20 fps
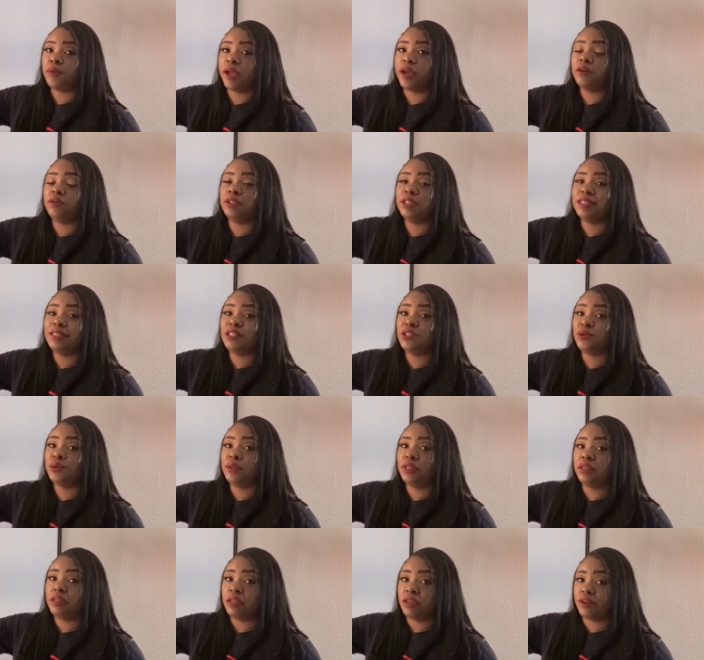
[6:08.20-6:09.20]
round it to
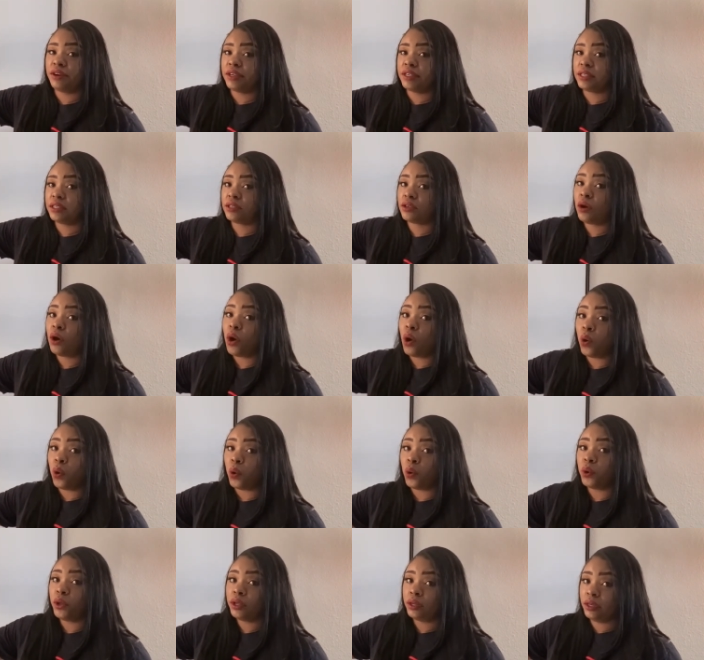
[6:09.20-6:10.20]
the nearest
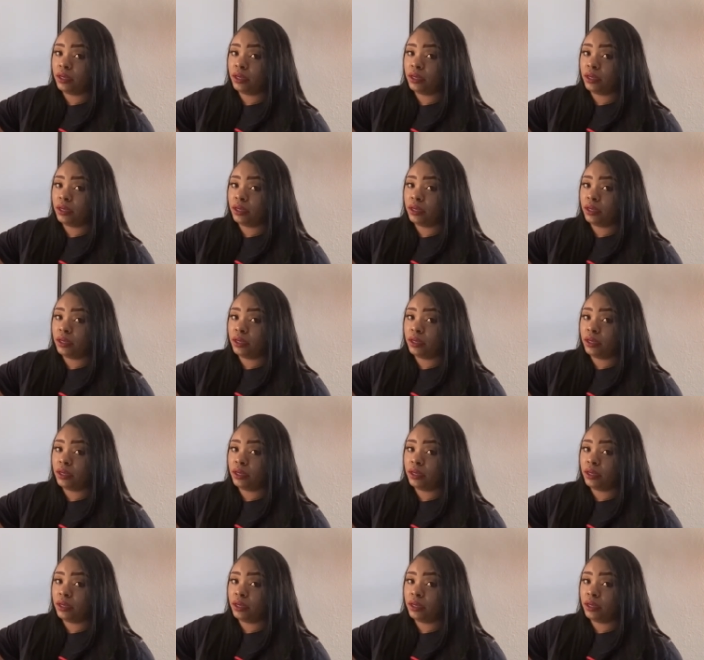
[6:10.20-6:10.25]
whole